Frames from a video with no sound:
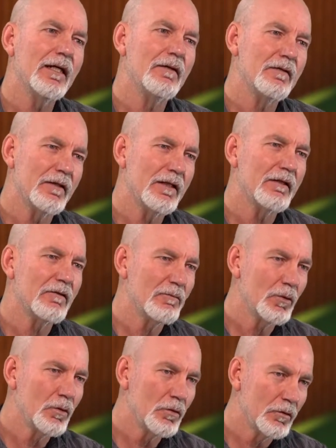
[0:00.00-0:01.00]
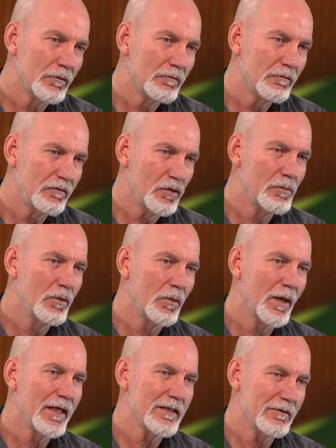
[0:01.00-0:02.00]
and then there are more formal
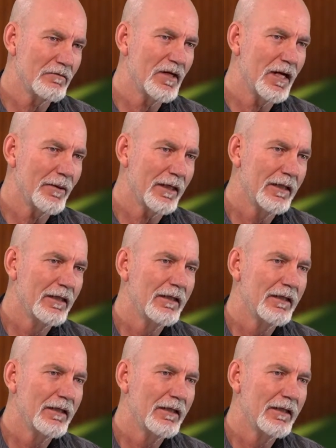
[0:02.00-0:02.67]
ways of knowing.